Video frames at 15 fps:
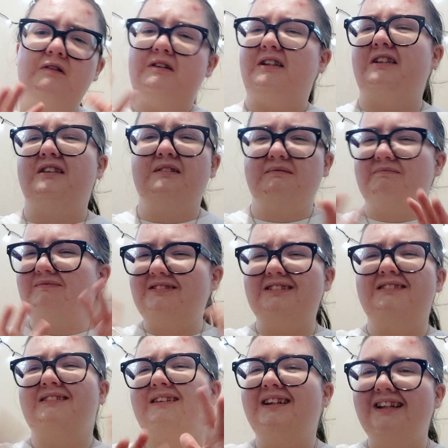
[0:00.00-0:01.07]
this.
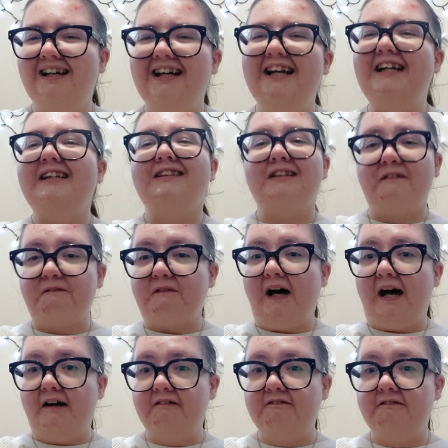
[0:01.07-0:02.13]
Just, it's a
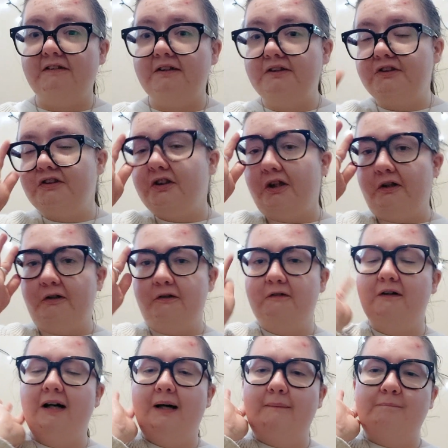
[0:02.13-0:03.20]
faff. So
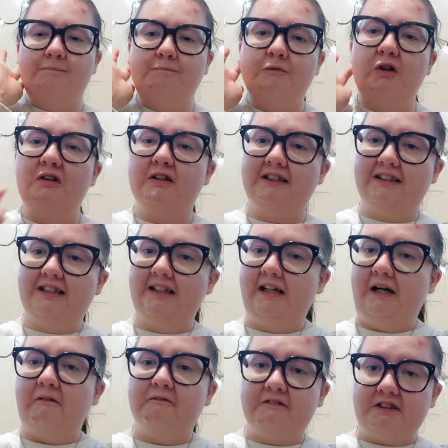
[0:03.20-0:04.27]
I'm not going to get it
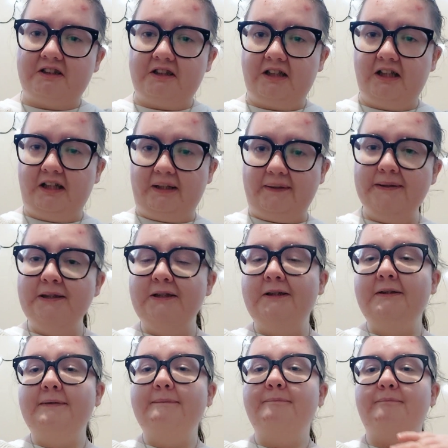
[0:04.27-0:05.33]
out physically.
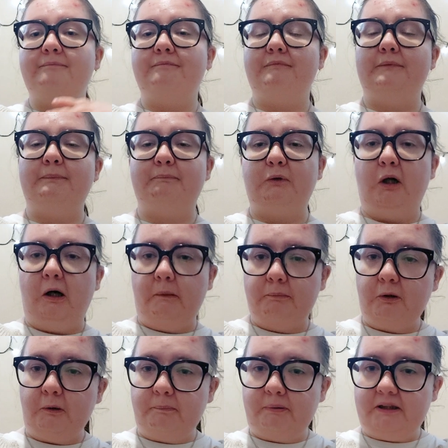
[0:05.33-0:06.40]
But I'll
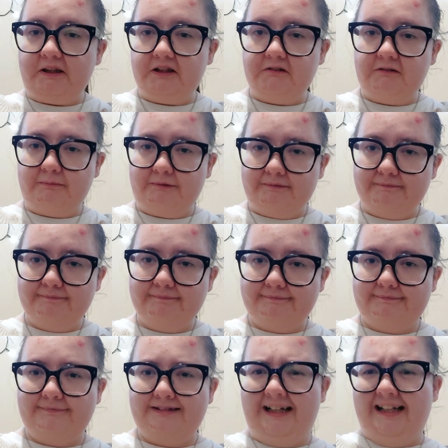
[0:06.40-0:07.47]
put a picture up.
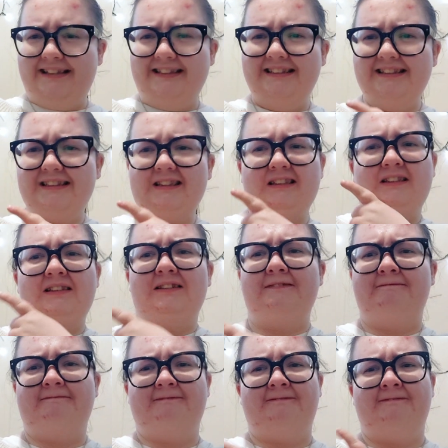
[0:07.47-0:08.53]
I think
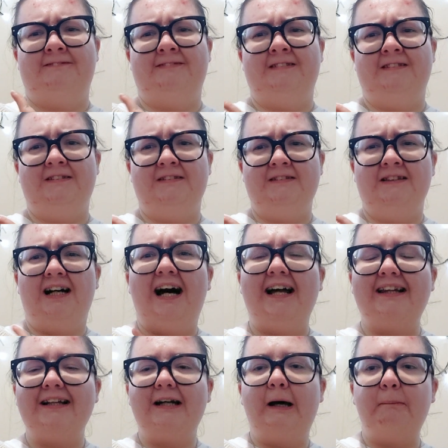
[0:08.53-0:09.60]

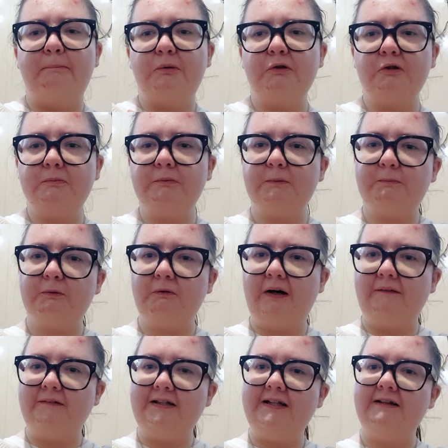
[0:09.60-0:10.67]
I'll put them up
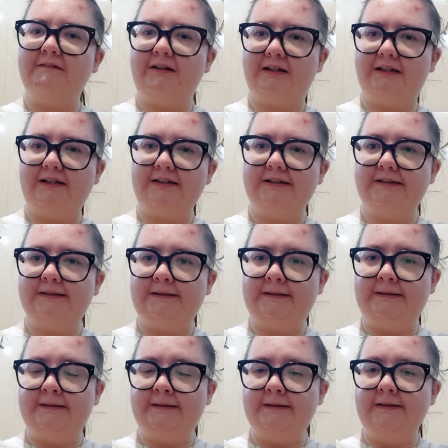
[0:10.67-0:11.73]
around here, I think.
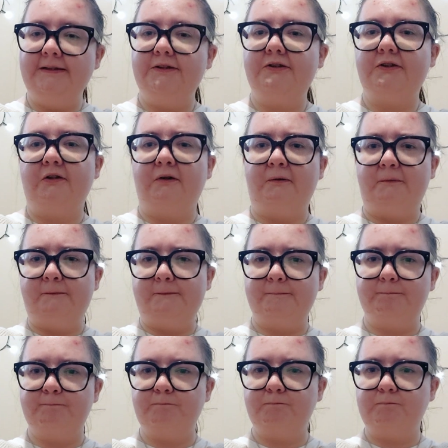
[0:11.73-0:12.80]
So,
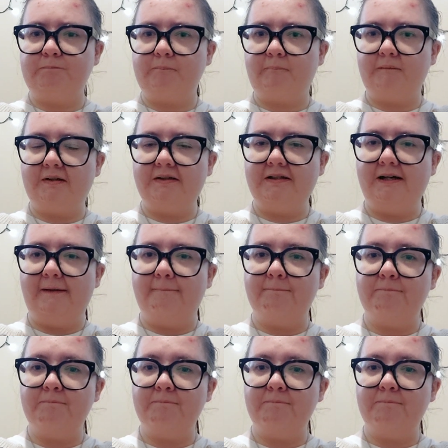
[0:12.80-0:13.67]
yeah.